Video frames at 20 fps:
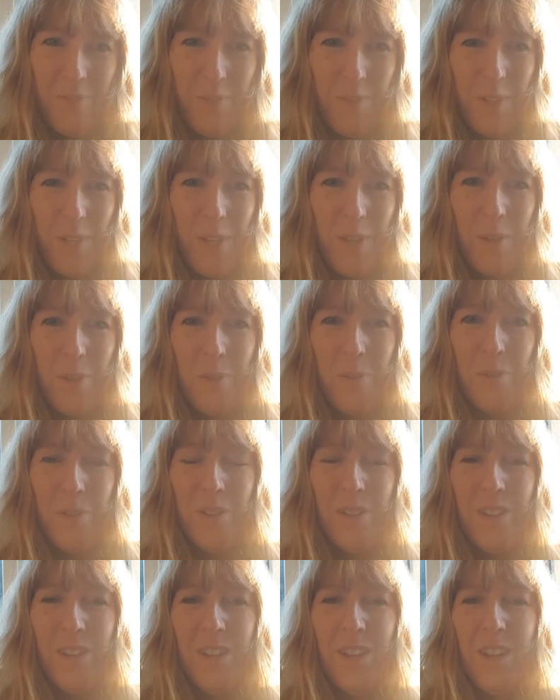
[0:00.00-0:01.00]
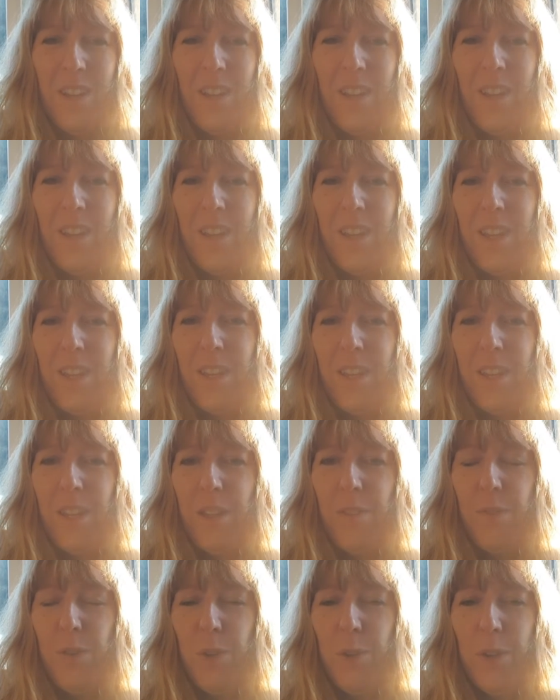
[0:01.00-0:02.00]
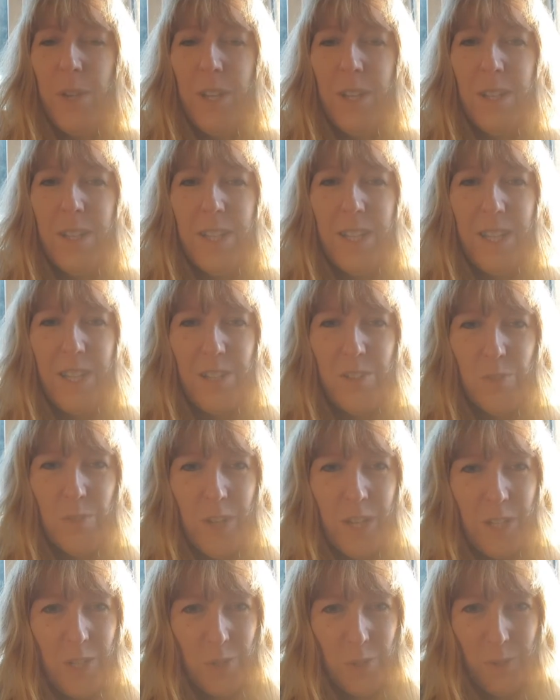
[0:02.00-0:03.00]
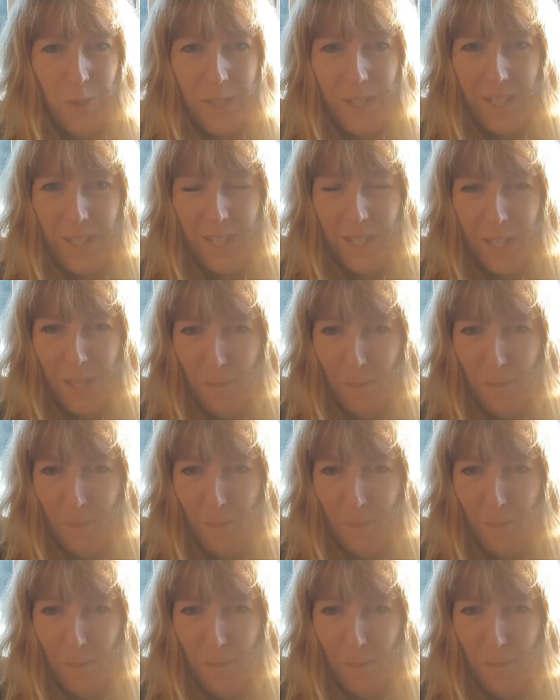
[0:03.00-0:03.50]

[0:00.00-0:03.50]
for you. If you heard any strange noises in